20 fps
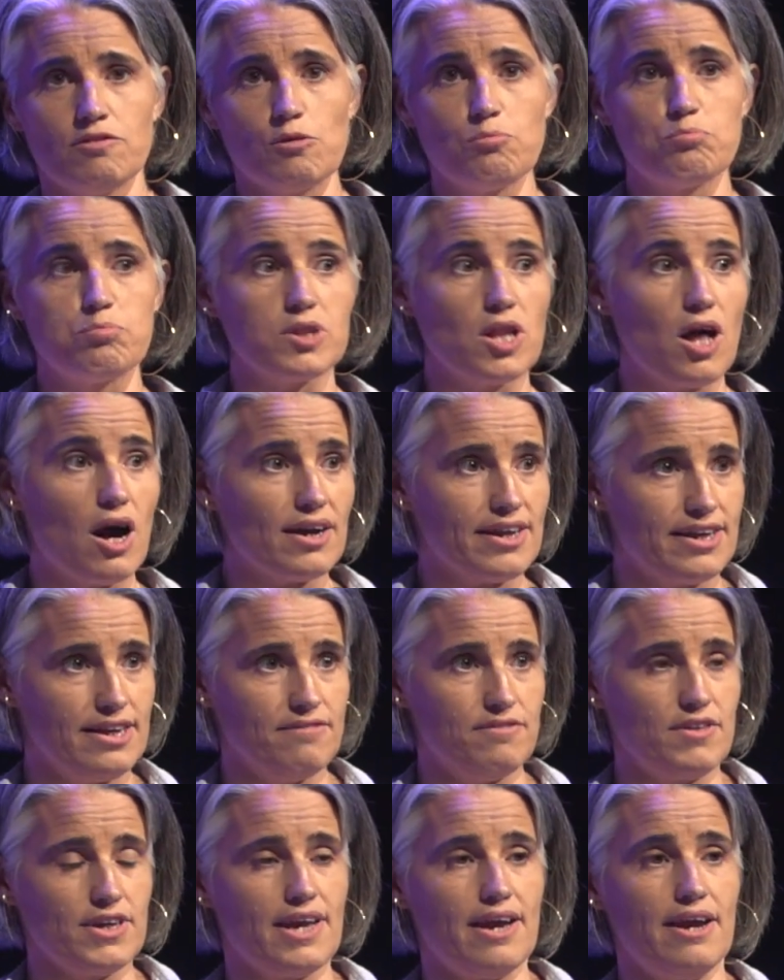the
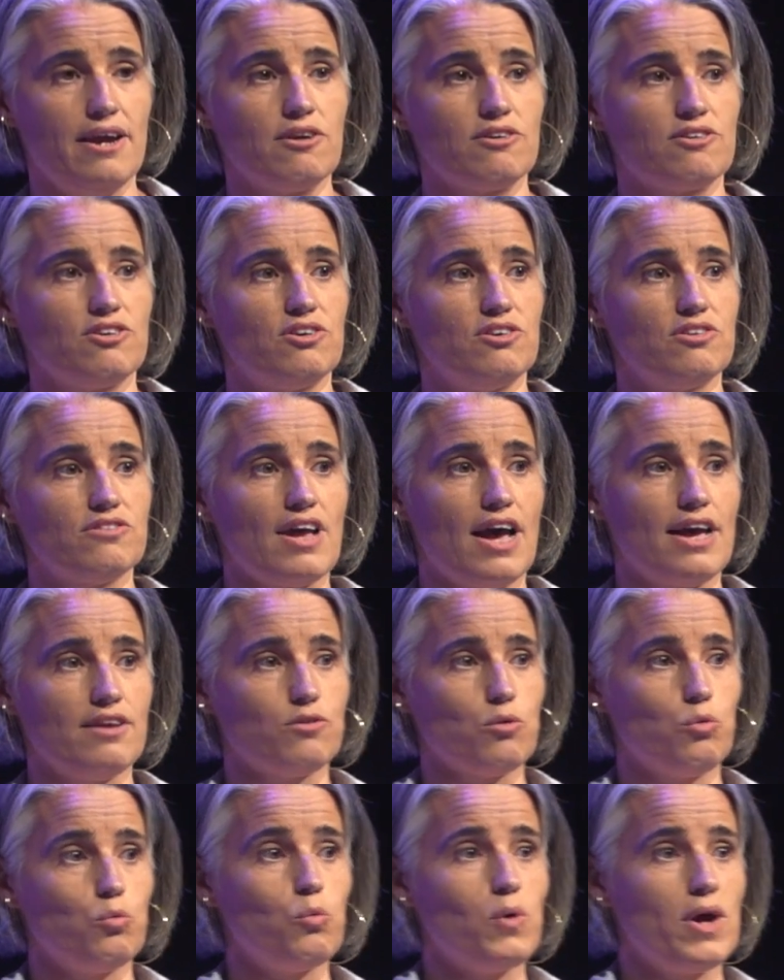blocking of the characters
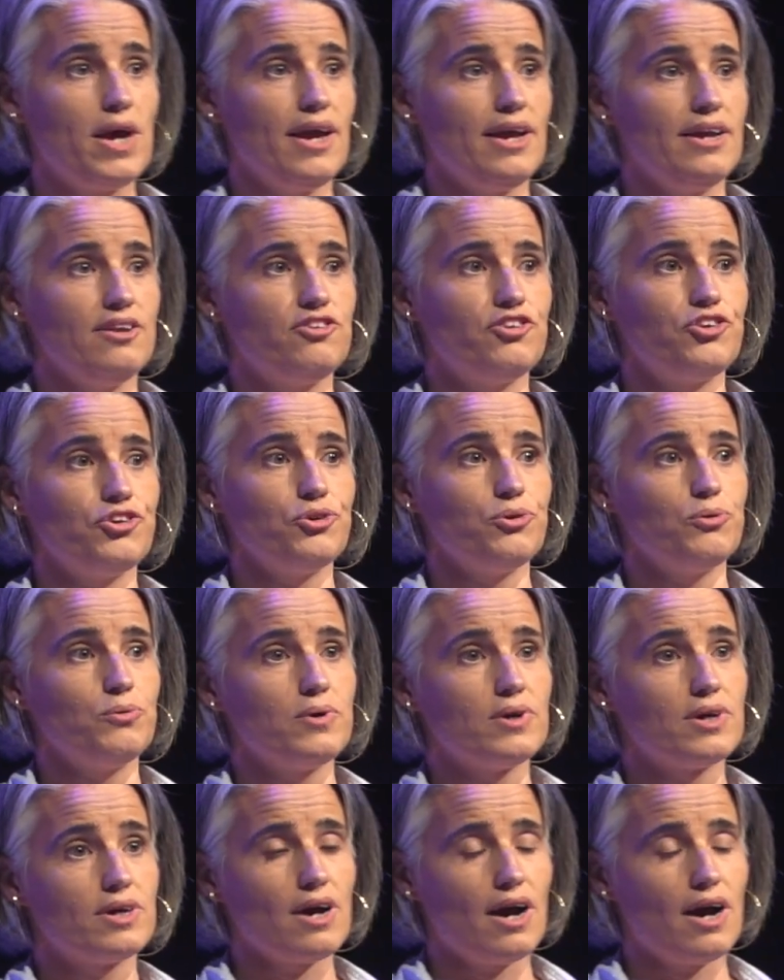as a way to